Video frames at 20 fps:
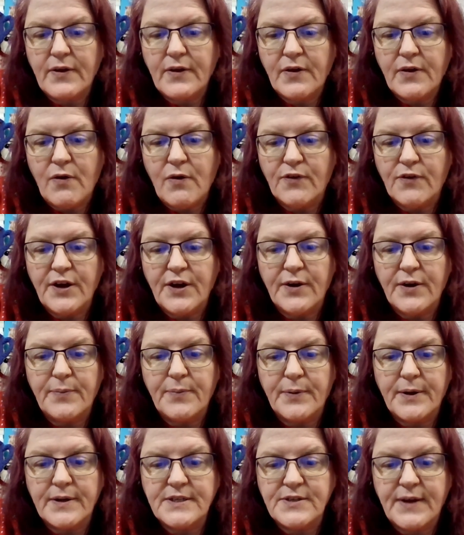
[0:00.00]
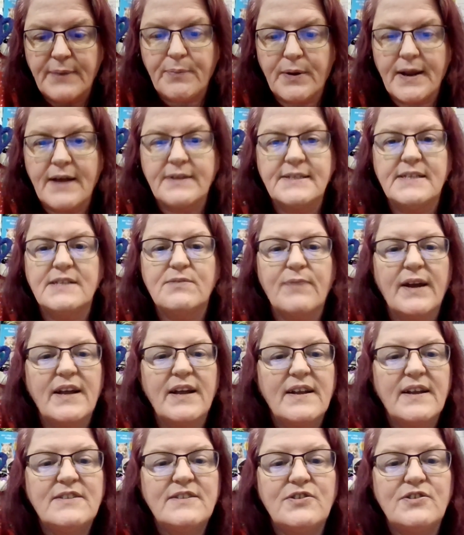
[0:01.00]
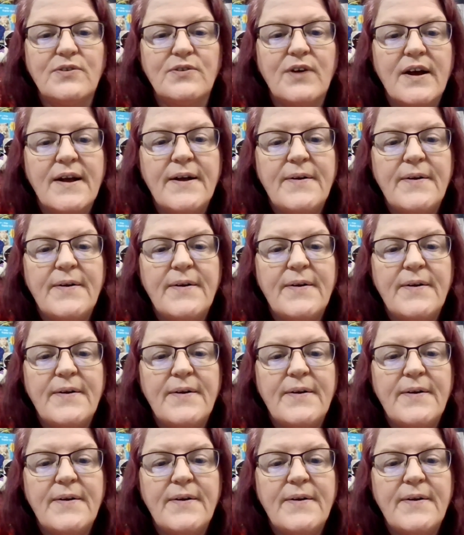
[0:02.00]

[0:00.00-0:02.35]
go over here and so I pronounce this right, to